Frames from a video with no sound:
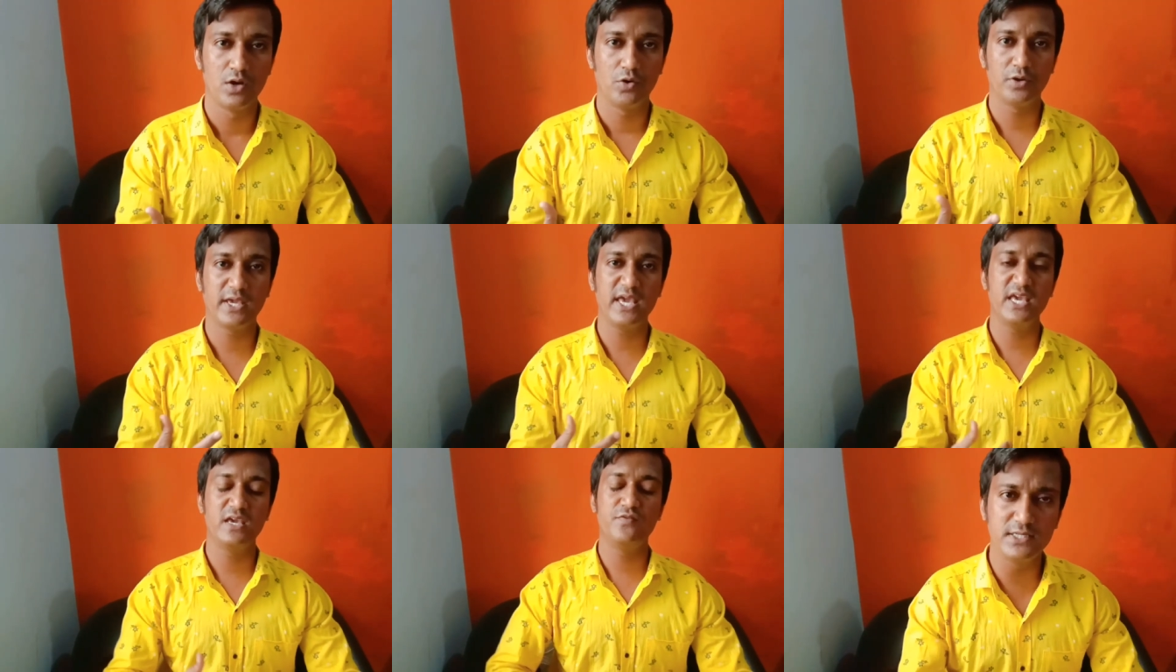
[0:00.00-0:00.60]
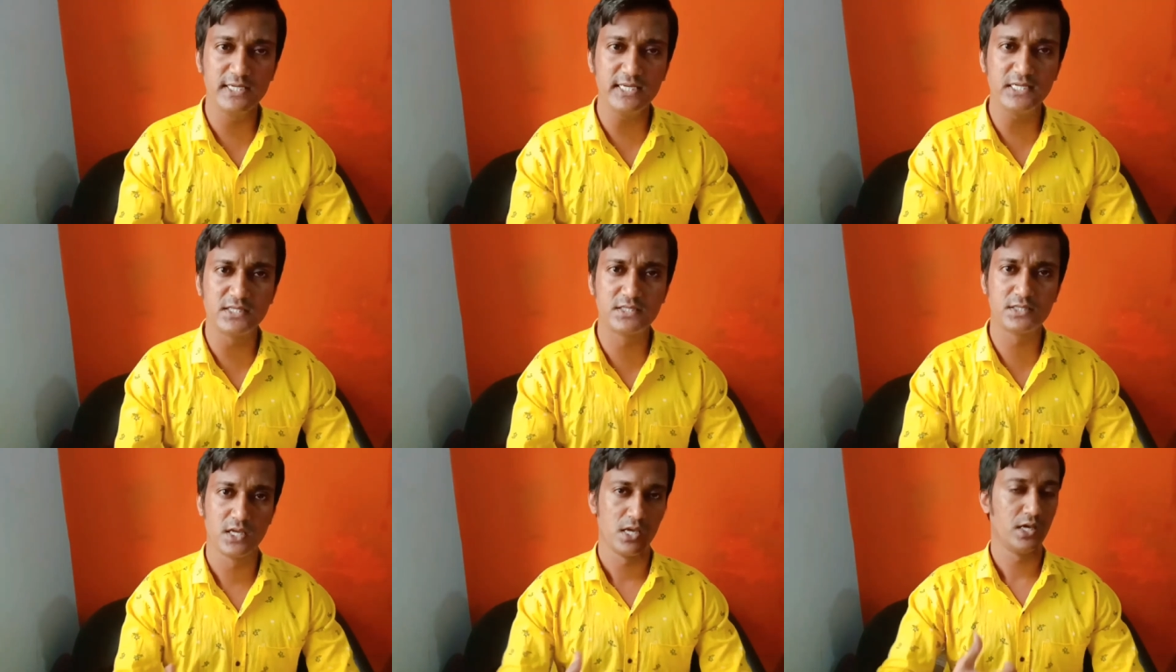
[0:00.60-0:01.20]
Okay, if
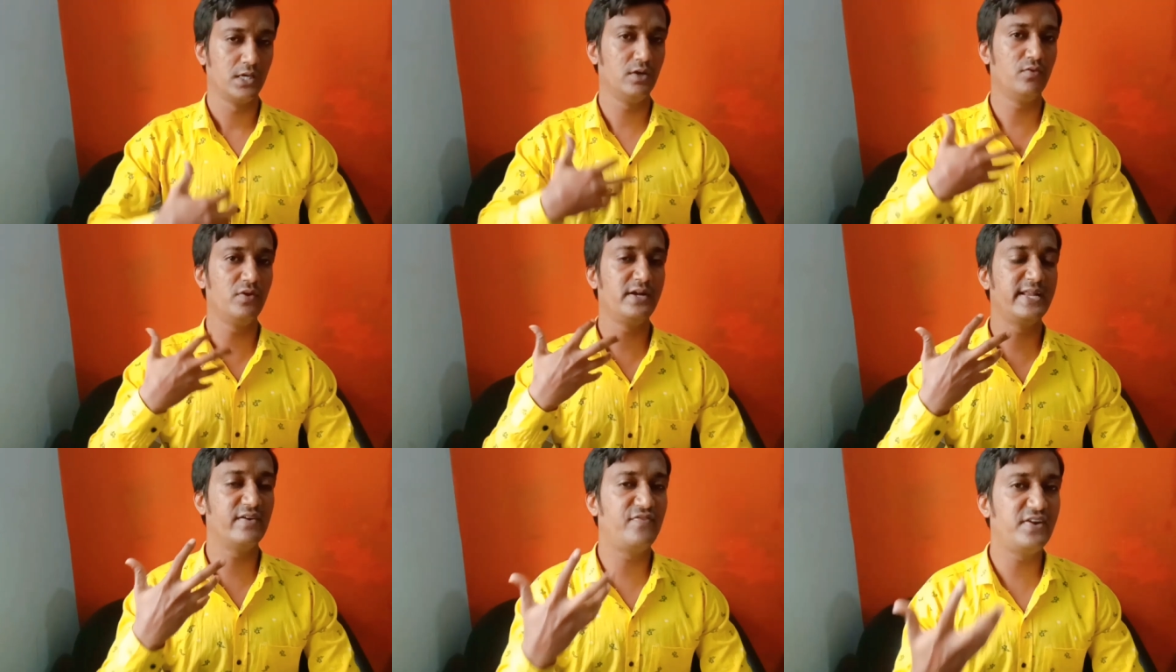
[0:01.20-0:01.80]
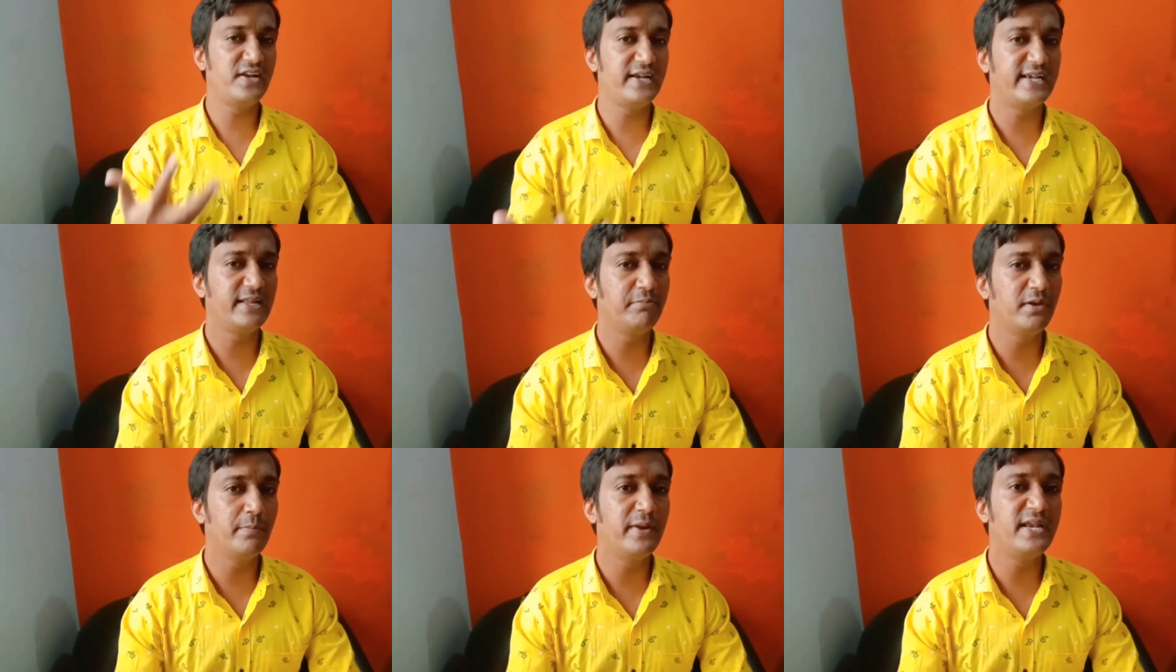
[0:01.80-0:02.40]
deeds he will definitely
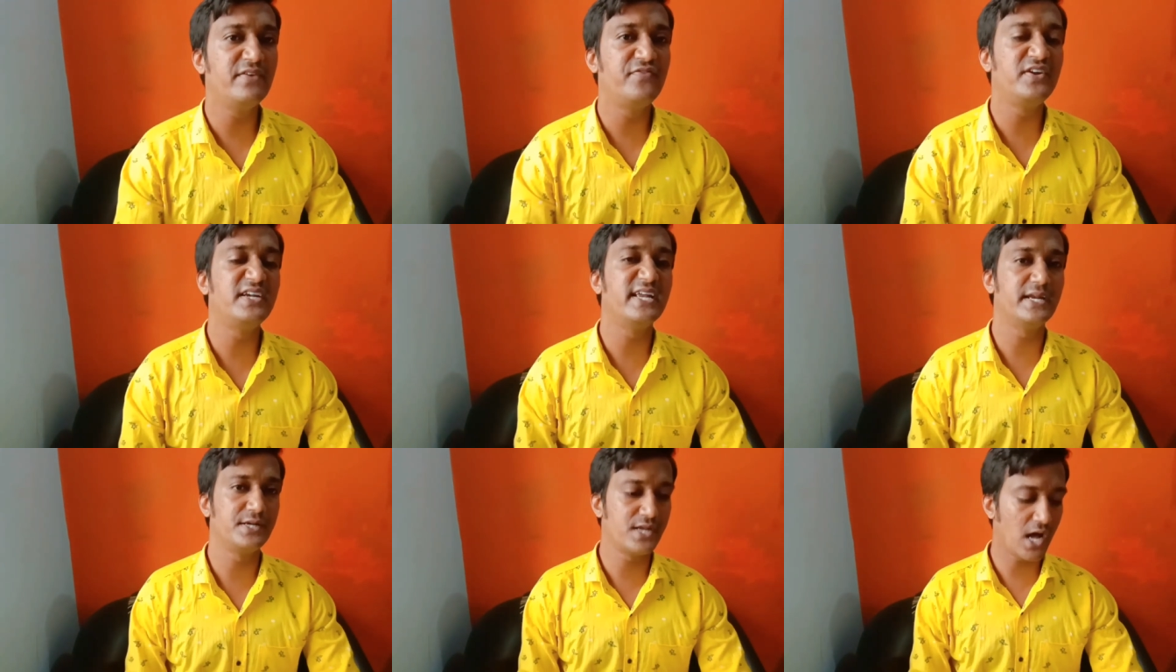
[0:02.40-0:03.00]
be benefited.